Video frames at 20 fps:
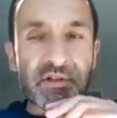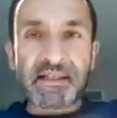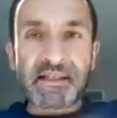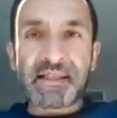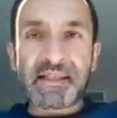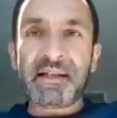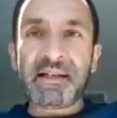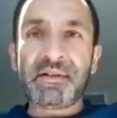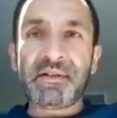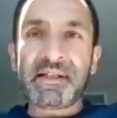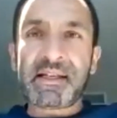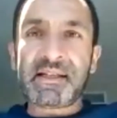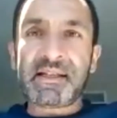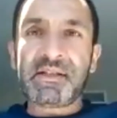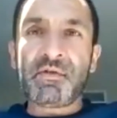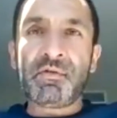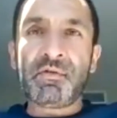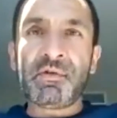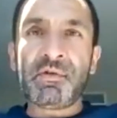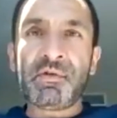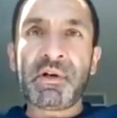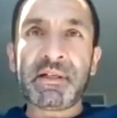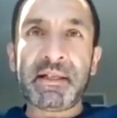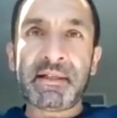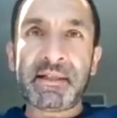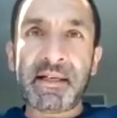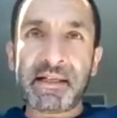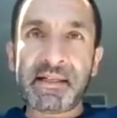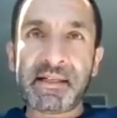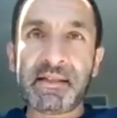and standards as you want. It
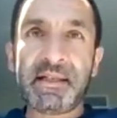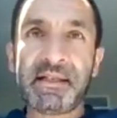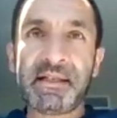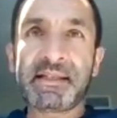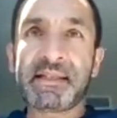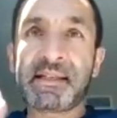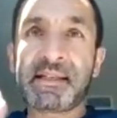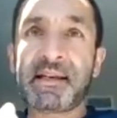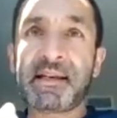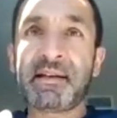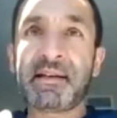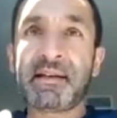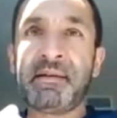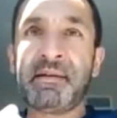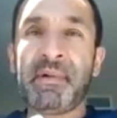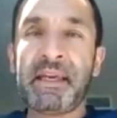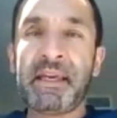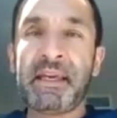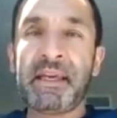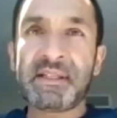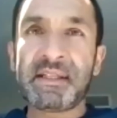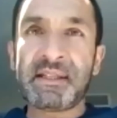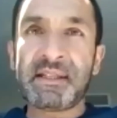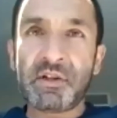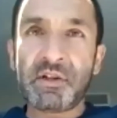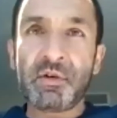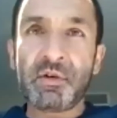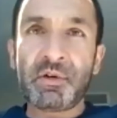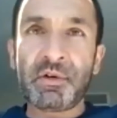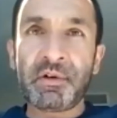doesn't necessarily make you
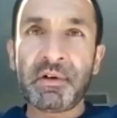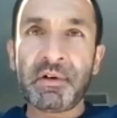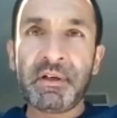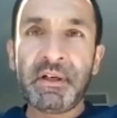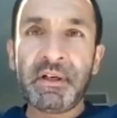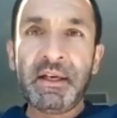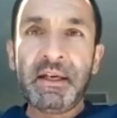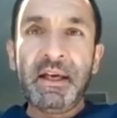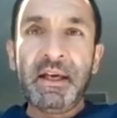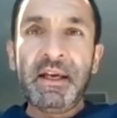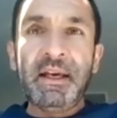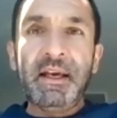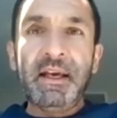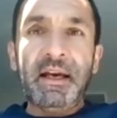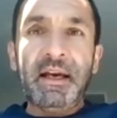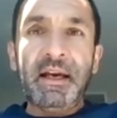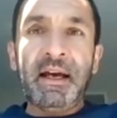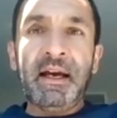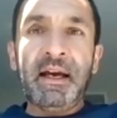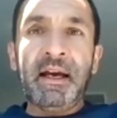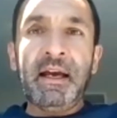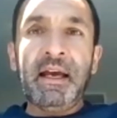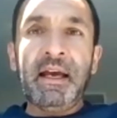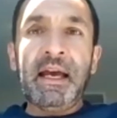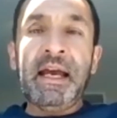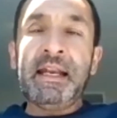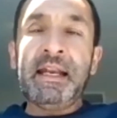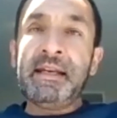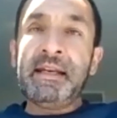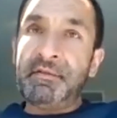secure,
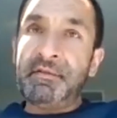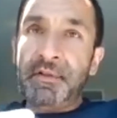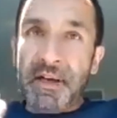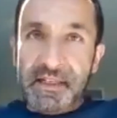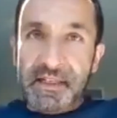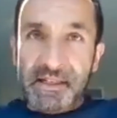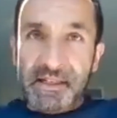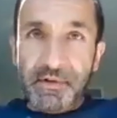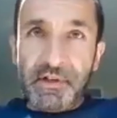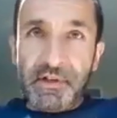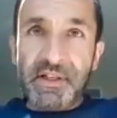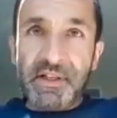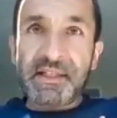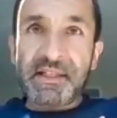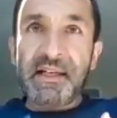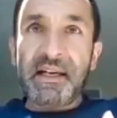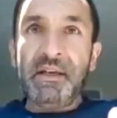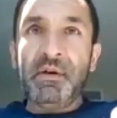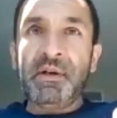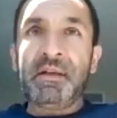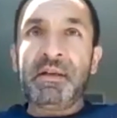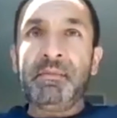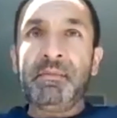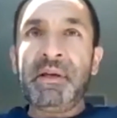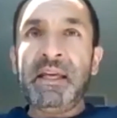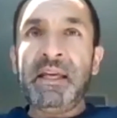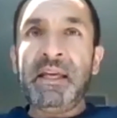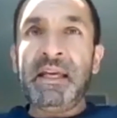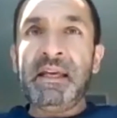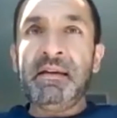and vice versa. You can
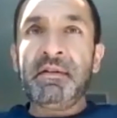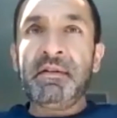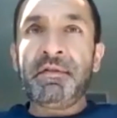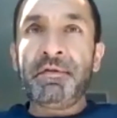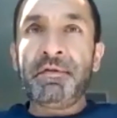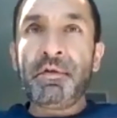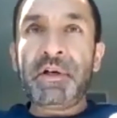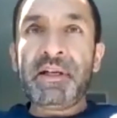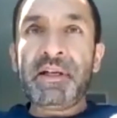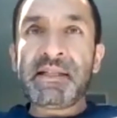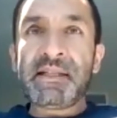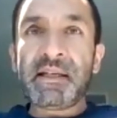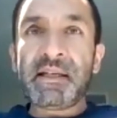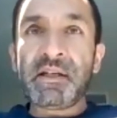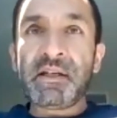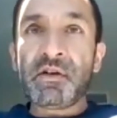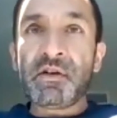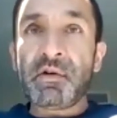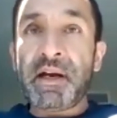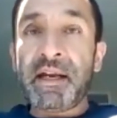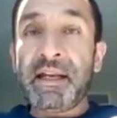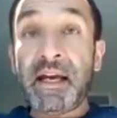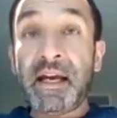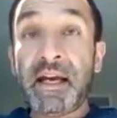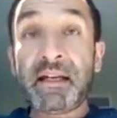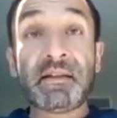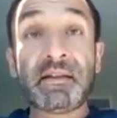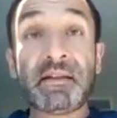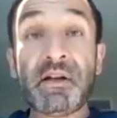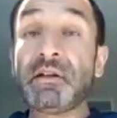be fully secure and
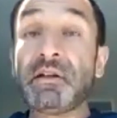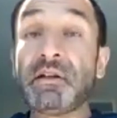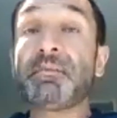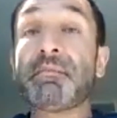yet not